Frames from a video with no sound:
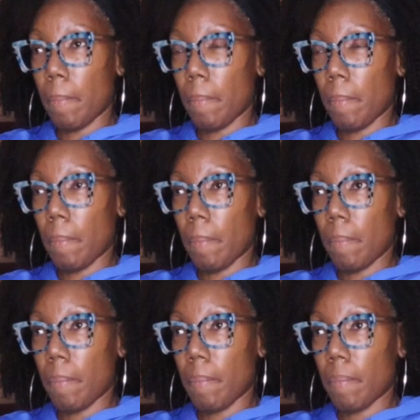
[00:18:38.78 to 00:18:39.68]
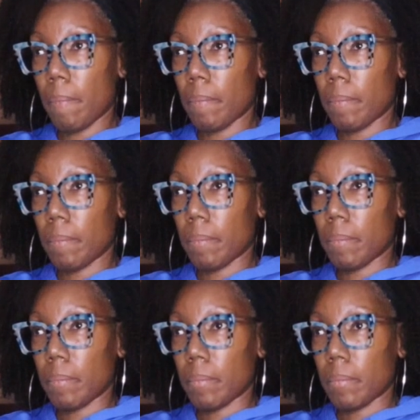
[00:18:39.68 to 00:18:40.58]

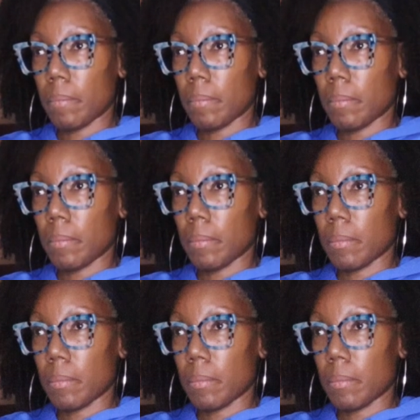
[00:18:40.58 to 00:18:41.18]
[no speech]